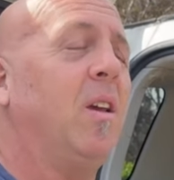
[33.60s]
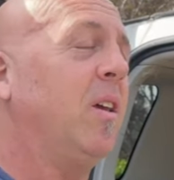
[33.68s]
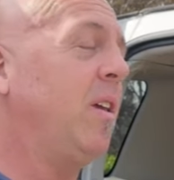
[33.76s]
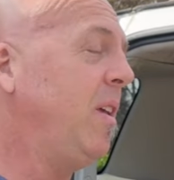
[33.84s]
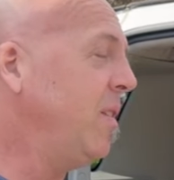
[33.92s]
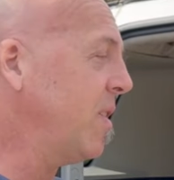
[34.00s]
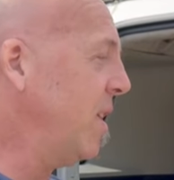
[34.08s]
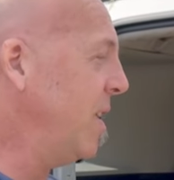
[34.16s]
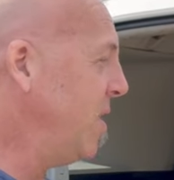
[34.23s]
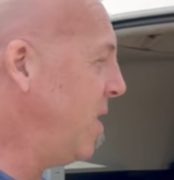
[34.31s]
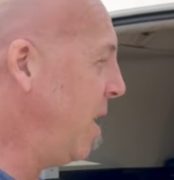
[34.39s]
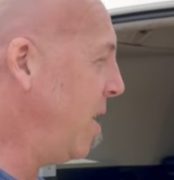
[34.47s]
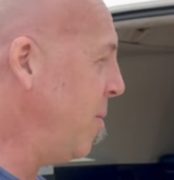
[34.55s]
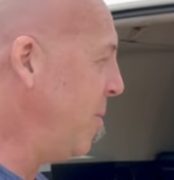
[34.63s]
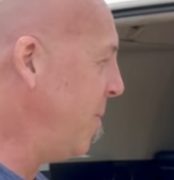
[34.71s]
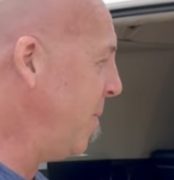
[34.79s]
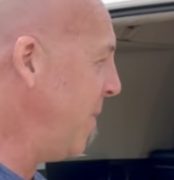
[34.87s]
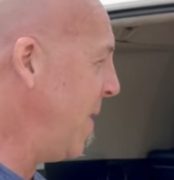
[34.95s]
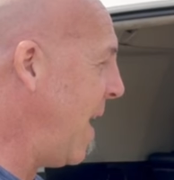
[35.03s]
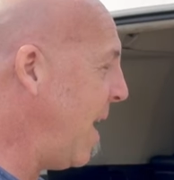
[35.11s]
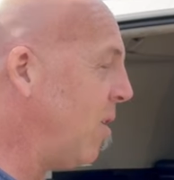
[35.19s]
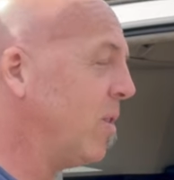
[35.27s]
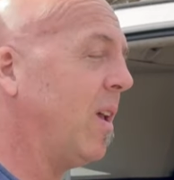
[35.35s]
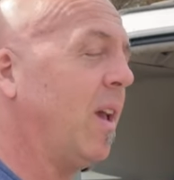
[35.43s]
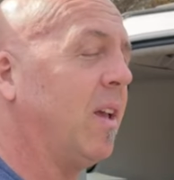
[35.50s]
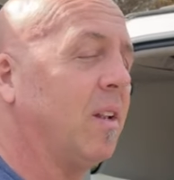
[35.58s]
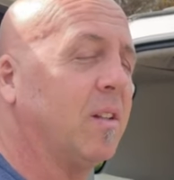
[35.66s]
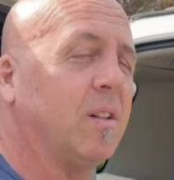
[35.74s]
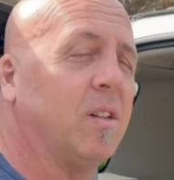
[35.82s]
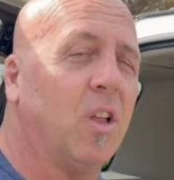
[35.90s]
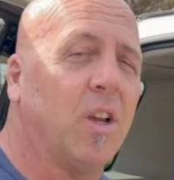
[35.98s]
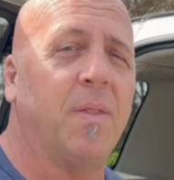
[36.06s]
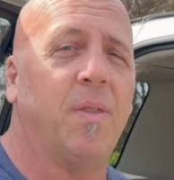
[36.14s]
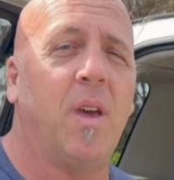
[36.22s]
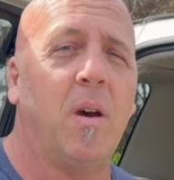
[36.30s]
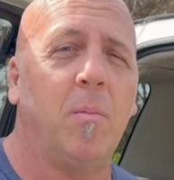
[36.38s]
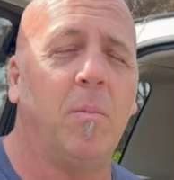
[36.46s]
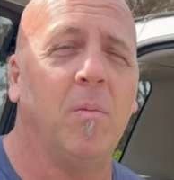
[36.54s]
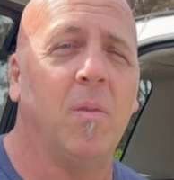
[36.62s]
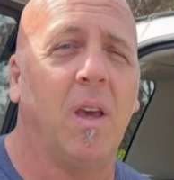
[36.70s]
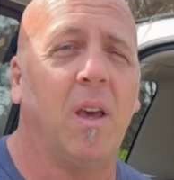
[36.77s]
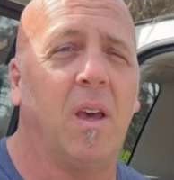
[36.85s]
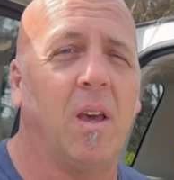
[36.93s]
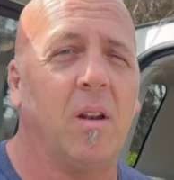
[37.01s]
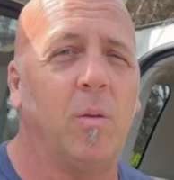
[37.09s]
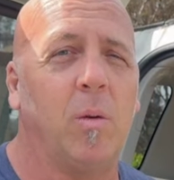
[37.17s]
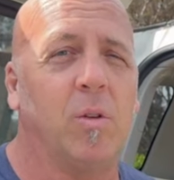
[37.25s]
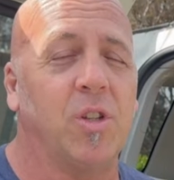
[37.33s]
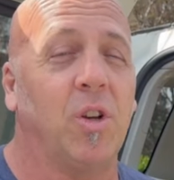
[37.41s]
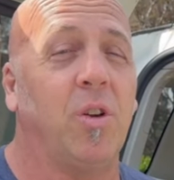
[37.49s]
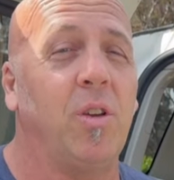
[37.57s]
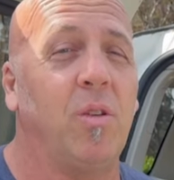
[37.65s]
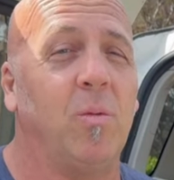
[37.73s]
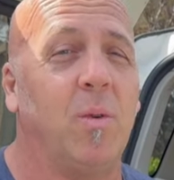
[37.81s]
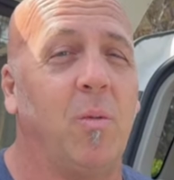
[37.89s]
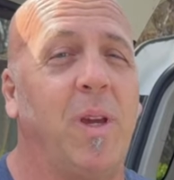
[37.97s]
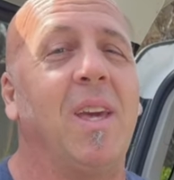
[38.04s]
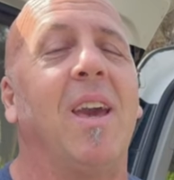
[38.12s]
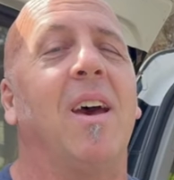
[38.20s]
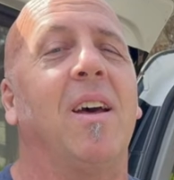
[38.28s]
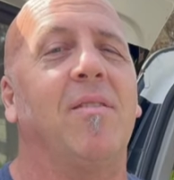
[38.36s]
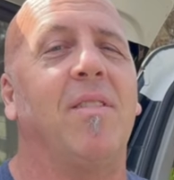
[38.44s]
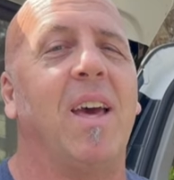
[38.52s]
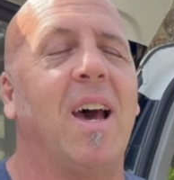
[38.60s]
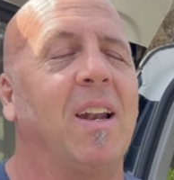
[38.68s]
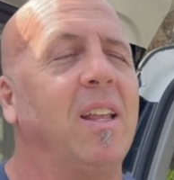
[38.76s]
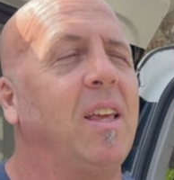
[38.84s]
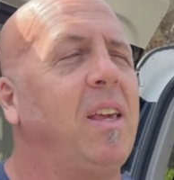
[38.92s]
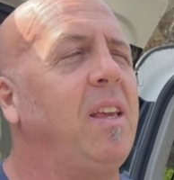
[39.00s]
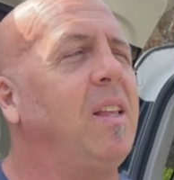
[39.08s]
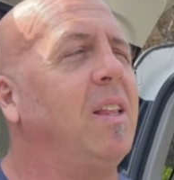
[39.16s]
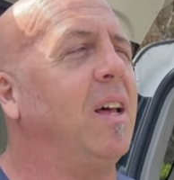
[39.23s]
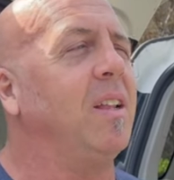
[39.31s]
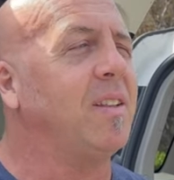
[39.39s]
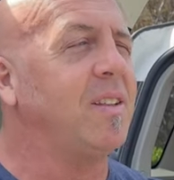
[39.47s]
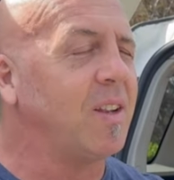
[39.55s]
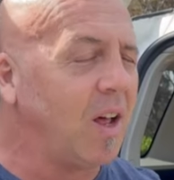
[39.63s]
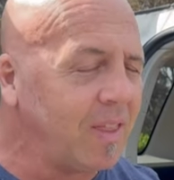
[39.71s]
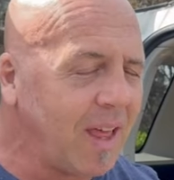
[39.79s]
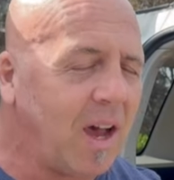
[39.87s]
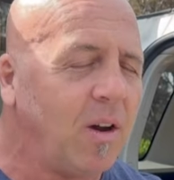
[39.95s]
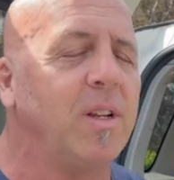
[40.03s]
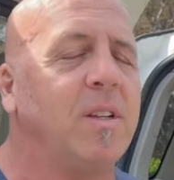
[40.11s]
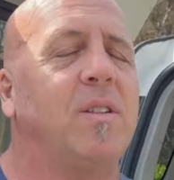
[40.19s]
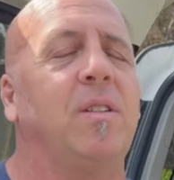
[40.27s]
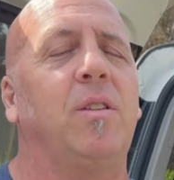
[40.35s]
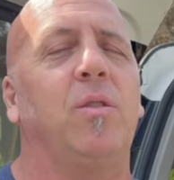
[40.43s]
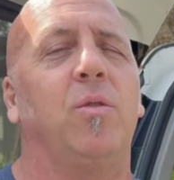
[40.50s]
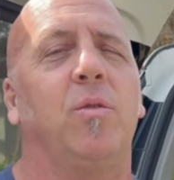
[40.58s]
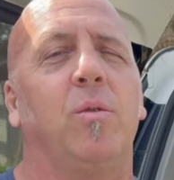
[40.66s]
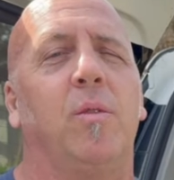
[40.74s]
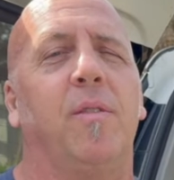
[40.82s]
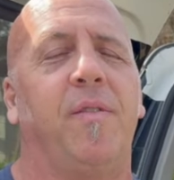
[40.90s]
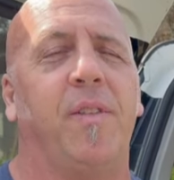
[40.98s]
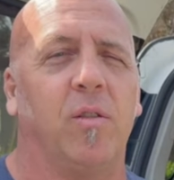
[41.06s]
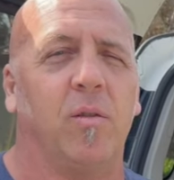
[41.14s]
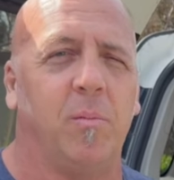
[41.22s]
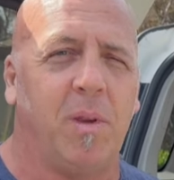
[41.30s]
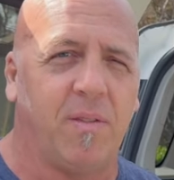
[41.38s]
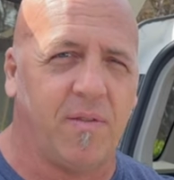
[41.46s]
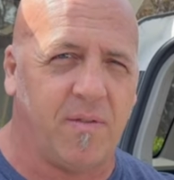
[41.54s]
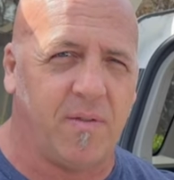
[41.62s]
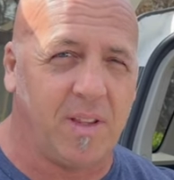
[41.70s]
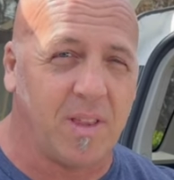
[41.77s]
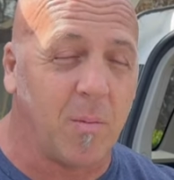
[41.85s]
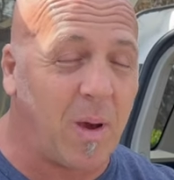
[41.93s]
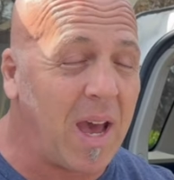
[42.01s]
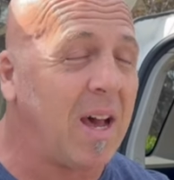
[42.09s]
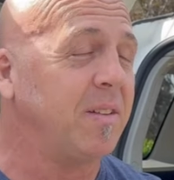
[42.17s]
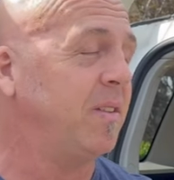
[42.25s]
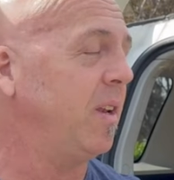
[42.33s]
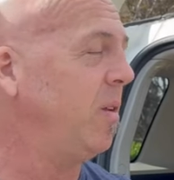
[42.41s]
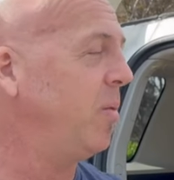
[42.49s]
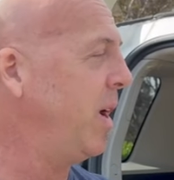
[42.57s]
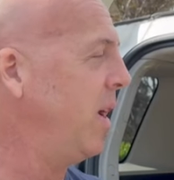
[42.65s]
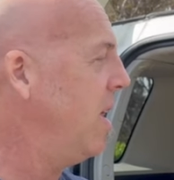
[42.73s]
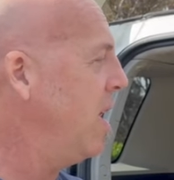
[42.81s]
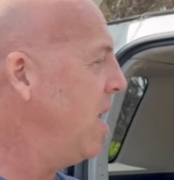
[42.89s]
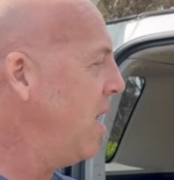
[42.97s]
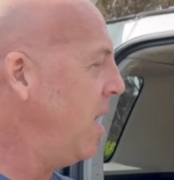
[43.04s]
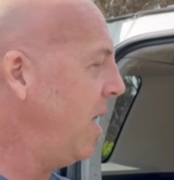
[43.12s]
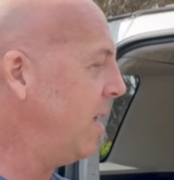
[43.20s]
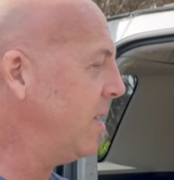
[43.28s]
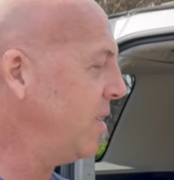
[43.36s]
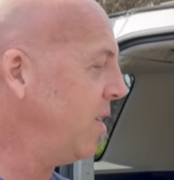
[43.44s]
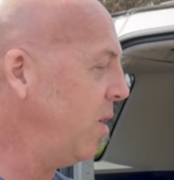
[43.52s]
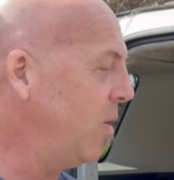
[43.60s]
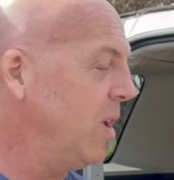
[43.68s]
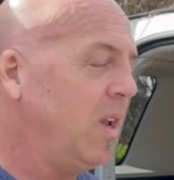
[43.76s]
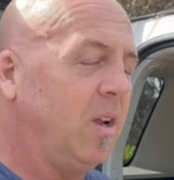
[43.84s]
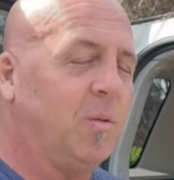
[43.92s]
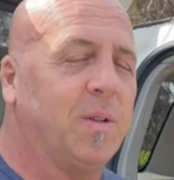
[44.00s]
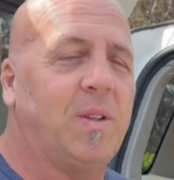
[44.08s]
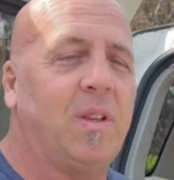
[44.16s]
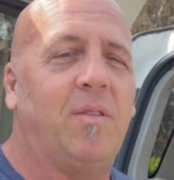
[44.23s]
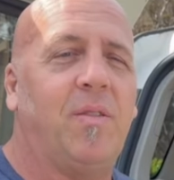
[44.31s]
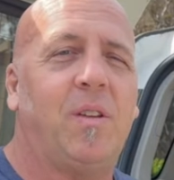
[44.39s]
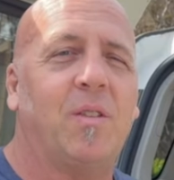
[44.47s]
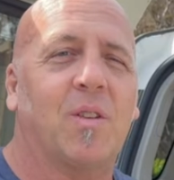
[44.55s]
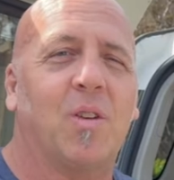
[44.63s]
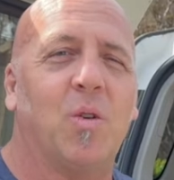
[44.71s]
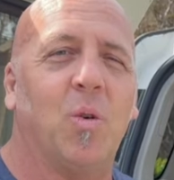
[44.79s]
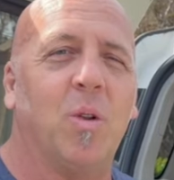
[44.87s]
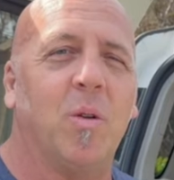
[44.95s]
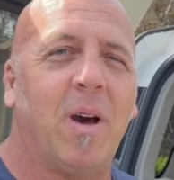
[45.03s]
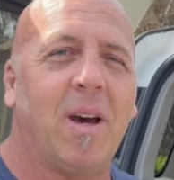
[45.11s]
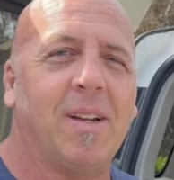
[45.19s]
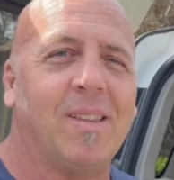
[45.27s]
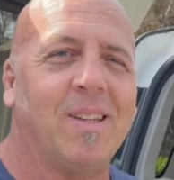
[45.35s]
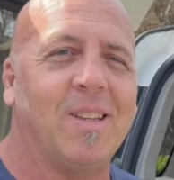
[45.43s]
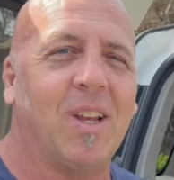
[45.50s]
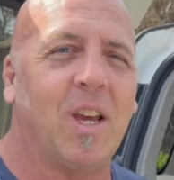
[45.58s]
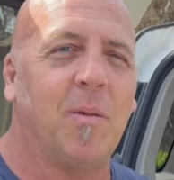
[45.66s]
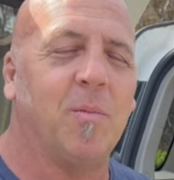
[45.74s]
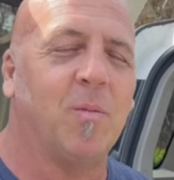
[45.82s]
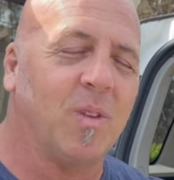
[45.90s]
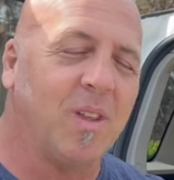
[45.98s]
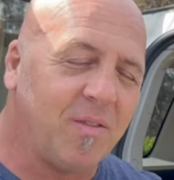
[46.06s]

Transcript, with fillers: He's going to take them out and look at them, and we will show you what we can of that. He allowed us to film in the past anyway, and so we'll see if he's cool about it this time.